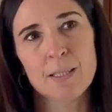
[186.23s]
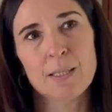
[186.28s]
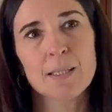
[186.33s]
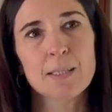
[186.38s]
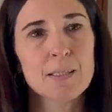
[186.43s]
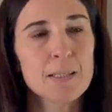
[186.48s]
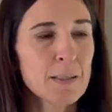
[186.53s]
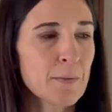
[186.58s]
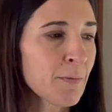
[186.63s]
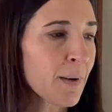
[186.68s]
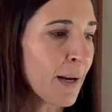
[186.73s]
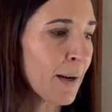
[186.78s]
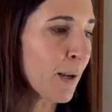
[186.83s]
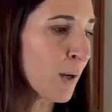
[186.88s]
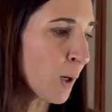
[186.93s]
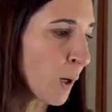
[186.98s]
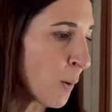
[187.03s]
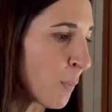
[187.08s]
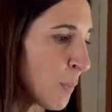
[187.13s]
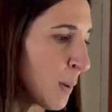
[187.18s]
It's a very
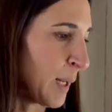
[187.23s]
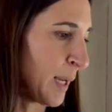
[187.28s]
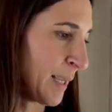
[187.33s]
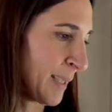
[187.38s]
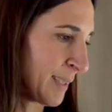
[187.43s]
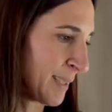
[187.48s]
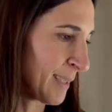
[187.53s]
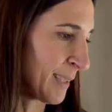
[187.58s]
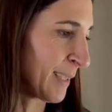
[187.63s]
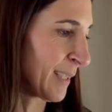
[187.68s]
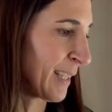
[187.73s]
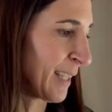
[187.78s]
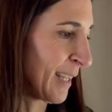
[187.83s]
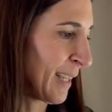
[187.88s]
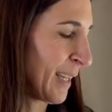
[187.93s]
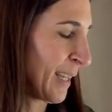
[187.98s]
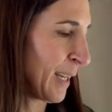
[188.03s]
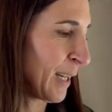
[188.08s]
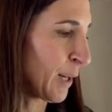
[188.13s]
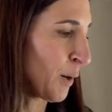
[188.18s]
complex. Uh, eh,
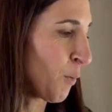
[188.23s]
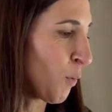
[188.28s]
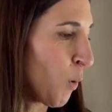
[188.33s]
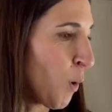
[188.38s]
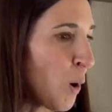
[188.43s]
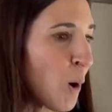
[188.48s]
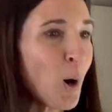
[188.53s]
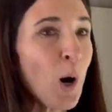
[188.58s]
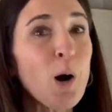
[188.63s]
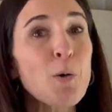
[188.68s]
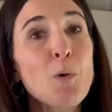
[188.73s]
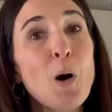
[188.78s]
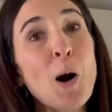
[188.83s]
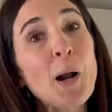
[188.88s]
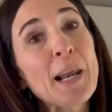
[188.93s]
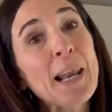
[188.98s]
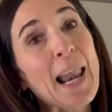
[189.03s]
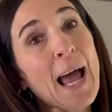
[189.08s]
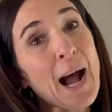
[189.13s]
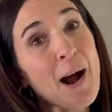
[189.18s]
That's the end of, of
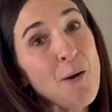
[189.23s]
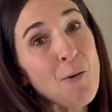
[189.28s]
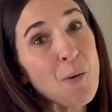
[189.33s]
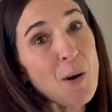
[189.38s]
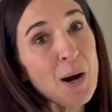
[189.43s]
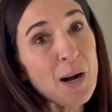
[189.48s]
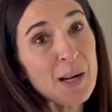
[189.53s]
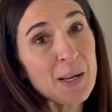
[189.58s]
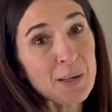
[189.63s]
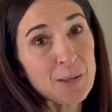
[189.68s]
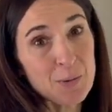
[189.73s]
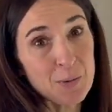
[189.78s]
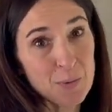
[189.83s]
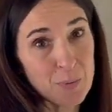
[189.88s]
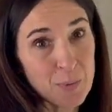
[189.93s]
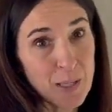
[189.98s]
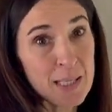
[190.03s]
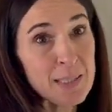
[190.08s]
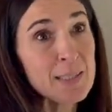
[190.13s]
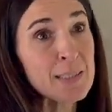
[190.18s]
the process. Hour
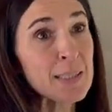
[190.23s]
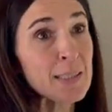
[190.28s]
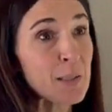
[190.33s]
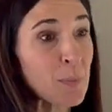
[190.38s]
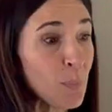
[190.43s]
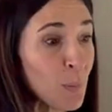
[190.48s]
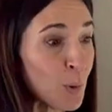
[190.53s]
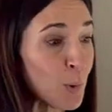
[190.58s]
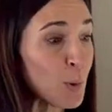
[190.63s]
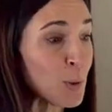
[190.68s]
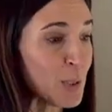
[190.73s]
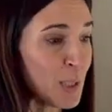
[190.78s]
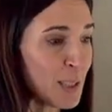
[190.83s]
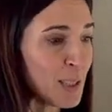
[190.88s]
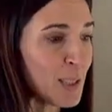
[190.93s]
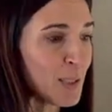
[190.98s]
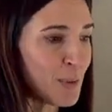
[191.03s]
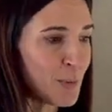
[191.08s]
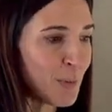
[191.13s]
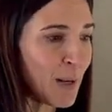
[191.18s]
but the process
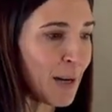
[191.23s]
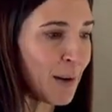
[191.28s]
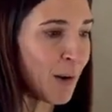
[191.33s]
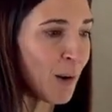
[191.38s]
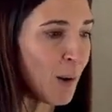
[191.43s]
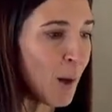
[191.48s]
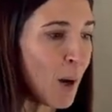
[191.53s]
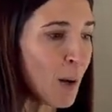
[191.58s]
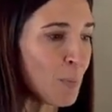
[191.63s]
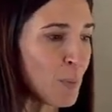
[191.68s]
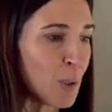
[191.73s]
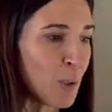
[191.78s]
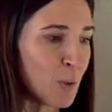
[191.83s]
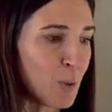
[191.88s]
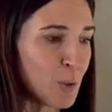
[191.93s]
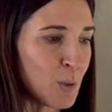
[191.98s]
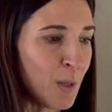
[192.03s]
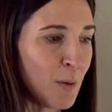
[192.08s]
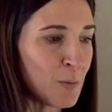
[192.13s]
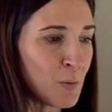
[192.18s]
is very long
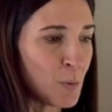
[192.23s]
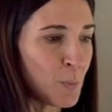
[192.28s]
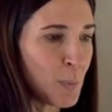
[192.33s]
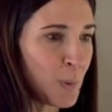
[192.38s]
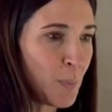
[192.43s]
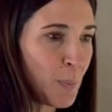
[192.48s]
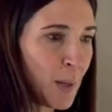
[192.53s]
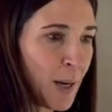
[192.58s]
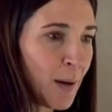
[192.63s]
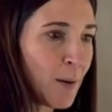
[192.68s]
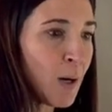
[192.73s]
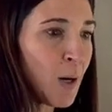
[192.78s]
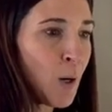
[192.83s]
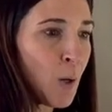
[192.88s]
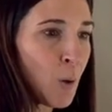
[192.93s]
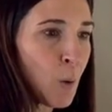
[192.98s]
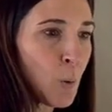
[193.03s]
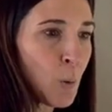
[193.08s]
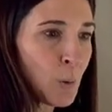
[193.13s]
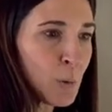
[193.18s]
because you have to prepare
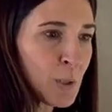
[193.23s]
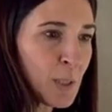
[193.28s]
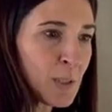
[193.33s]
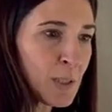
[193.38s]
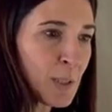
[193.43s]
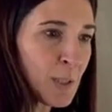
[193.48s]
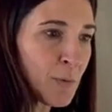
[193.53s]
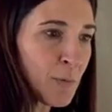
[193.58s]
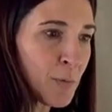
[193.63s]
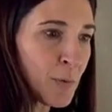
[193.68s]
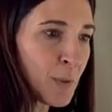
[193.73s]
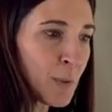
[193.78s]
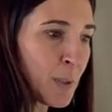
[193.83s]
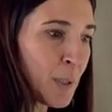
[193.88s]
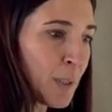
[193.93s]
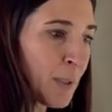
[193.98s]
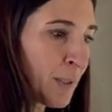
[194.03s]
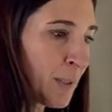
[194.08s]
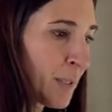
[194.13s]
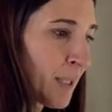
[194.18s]
all the
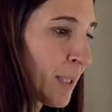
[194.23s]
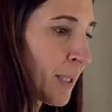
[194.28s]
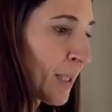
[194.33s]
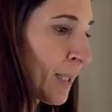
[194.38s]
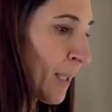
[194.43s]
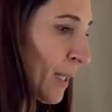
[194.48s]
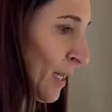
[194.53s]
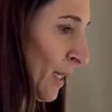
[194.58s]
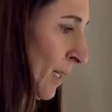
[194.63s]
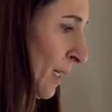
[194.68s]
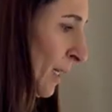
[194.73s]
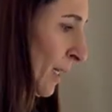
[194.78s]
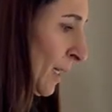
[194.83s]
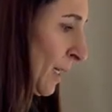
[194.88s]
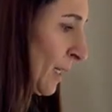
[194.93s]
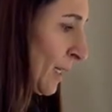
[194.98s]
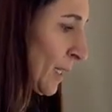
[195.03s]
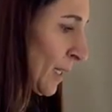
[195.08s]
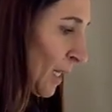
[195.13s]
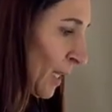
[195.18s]
different uh,
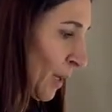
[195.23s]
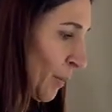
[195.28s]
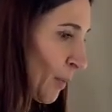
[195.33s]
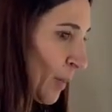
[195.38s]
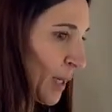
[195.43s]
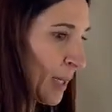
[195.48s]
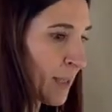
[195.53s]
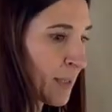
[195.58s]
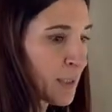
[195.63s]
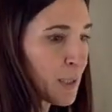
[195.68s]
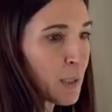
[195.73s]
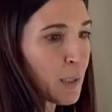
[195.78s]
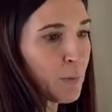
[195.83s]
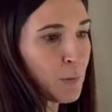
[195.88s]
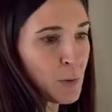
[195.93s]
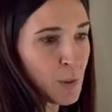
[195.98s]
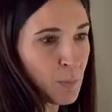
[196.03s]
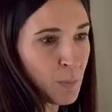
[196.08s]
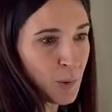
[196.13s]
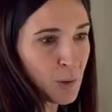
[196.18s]
uh elements of
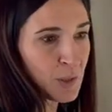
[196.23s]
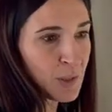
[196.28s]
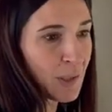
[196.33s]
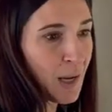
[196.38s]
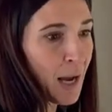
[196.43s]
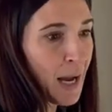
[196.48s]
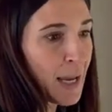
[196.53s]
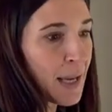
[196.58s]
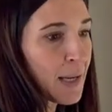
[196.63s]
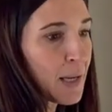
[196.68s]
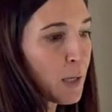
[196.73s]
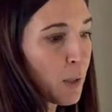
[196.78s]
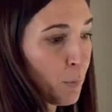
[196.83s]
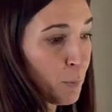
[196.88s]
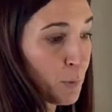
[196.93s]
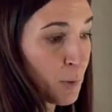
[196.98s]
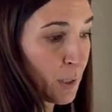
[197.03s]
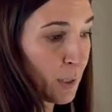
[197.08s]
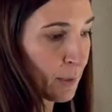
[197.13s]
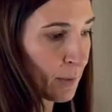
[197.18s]
the mosaic, of
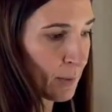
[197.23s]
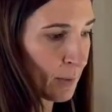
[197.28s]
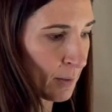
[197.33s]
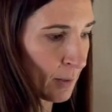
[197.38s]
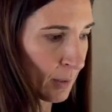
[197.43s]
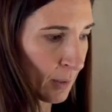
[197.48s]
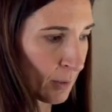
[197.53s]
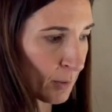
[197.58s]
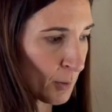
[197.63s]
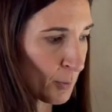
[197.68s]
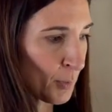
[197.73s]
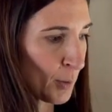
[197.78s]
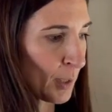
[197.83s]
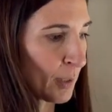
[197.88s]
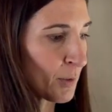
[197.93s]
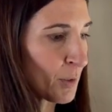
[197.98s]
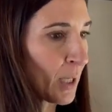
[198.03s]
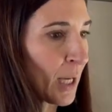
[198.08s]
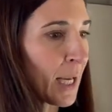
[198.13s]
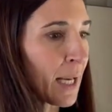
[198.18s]
the, the
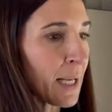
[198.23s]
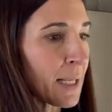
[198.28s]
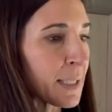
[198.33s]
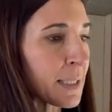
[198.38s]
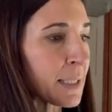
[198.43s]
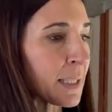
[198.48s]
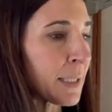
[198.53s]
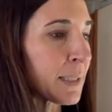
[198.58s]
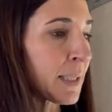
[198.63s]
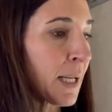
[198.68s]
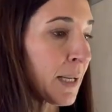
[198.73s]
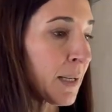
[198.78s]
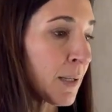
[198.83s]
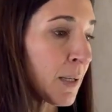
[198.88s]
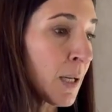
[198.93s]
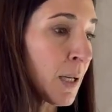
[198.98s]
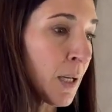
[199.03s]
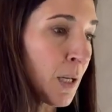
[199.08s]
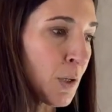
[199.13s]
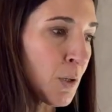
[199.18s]
different tapes, uh, then
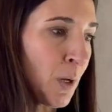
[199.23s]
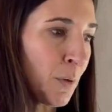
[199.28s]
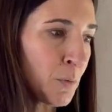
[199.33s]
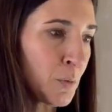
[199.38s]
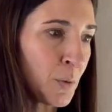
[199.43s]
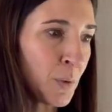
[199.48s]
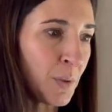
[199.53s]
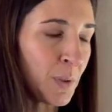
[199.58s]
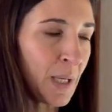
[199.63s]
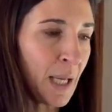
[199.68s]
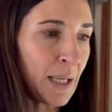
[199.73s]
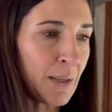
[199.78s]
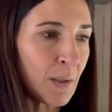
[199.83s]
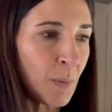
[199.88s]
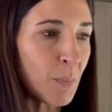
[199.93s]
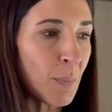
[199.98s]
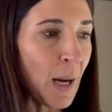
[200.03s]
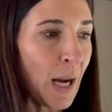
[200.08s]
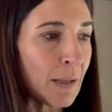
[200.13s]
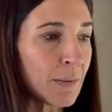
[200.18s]
you have to create
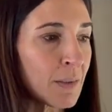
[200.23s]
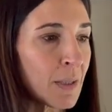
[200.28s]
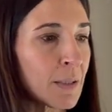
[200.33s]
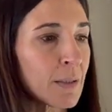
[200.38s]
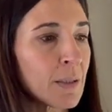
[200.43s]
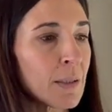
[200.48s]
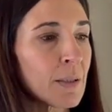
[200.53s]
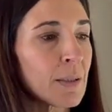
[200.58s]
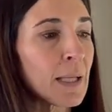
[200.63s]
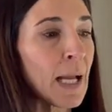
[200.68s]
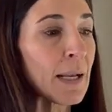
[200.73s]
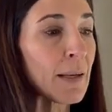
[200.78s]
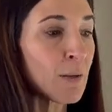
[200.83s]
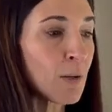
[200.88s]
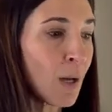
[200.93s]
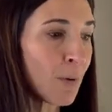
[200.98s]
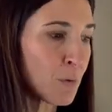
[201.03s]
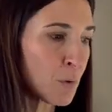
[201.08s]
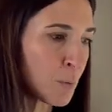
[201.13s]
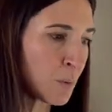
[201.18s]
the pattern, then you
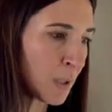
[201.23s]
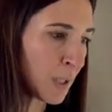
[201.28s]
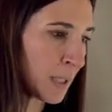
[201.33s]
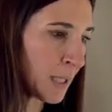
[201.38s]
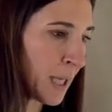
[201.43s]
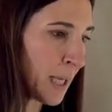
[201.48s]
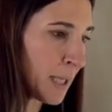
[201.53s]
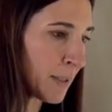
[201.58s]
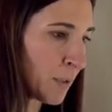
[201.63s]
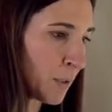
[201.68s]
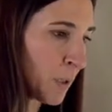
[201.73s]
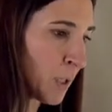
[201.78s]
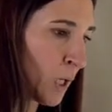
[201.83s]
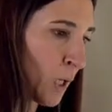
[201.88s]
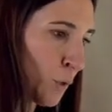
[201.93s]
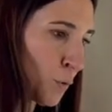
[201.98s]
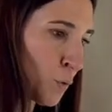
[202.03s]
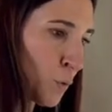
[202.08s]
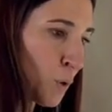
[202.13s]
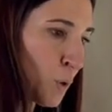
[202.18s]
have to create, uh,
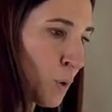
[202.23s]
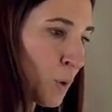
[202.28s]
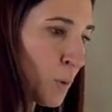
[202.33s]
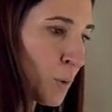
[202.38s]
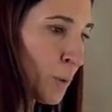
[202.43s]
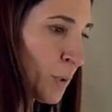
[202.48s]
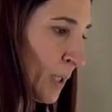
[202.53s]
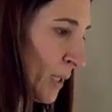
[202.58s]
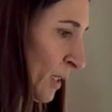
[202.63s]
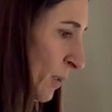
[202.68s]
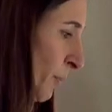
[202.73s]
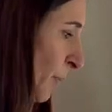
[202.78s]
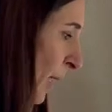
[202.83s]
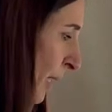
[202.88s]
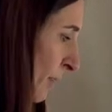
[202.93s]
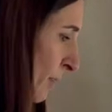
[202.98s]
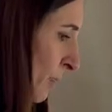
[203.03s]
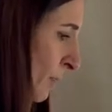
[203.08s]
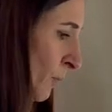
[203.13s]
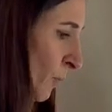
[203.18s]
to glue this
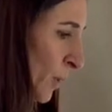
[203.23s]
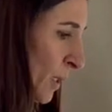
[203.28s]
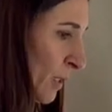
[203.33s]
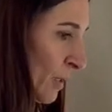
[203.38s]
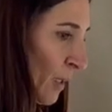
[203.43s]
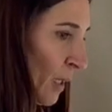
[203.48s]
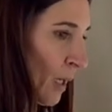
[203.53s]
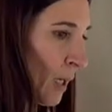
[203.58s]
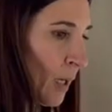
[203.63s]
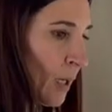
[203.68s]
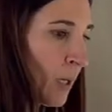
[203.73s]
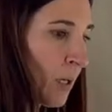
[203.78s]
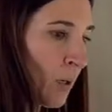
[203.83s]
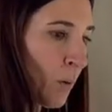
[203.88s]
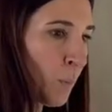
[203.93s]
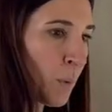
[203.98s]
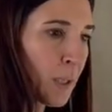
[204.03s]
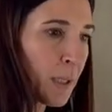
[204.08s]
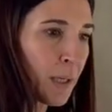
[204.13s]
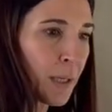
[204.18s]
pattern with the,
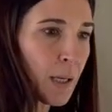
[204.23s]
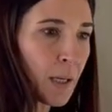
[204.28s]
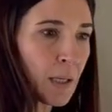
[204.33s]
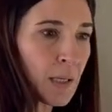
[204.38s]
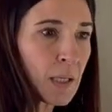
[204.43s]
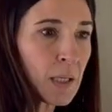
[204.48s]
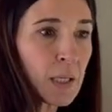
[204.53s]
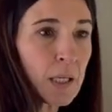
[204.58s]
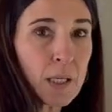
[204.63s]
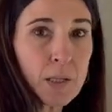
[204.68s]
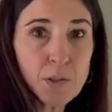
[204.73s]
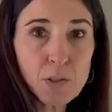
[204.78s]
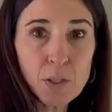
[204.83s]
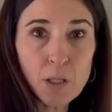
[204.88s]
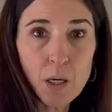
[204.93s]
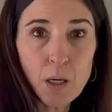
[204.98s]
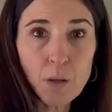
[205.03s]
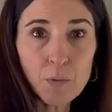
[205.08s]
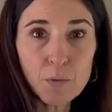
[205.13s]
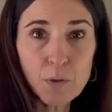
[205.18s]
with the heat
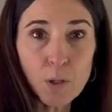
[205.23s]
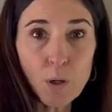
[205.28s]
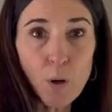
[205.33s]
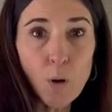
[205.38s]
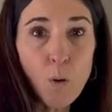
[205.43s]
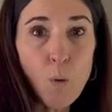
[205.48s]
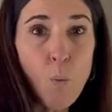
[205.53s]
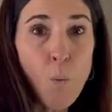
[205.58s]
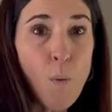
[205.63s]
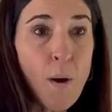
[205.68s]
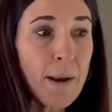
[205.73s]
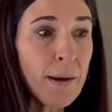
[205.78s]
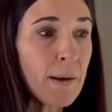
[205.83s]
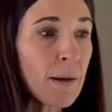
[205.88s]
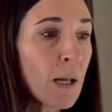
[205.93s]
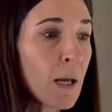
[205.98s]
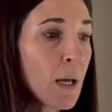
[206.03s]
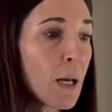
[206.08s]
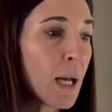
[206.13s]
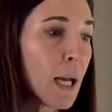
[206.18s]
of the oven,
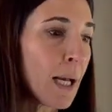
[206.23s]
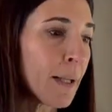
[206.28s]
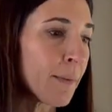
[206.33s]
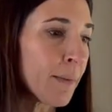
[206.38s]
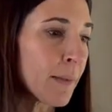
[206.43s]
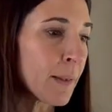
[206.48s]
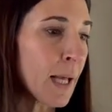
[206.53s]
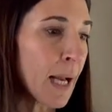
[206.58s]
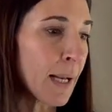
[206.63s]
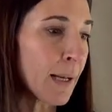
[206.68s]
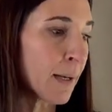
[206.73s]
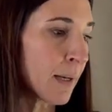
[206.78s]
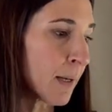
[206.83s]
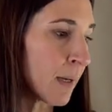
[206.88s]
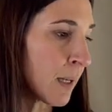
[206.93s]
and then